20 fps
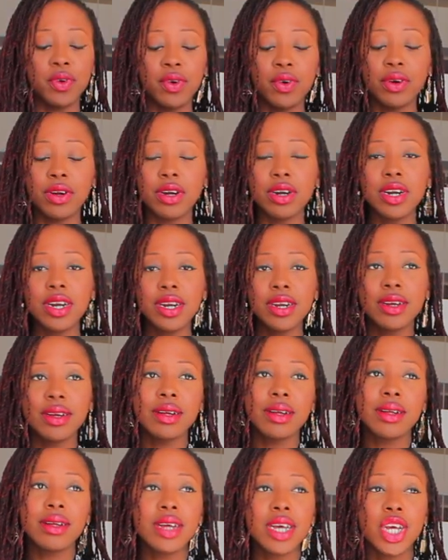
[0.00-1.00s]
More
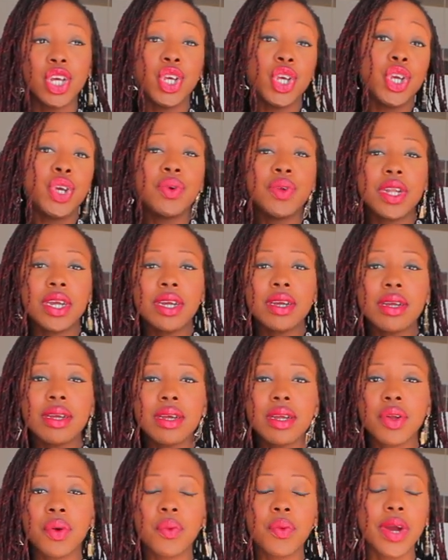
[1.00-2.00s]

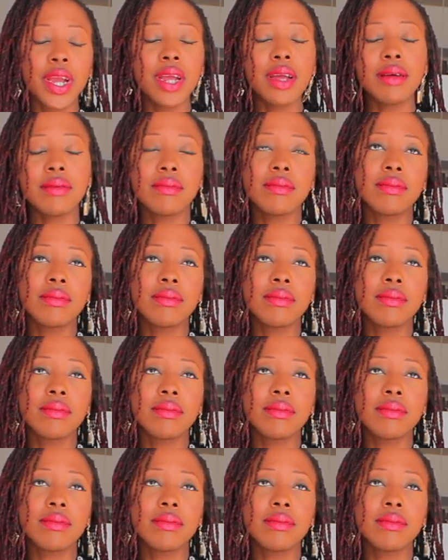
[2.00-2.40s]
unique in a way.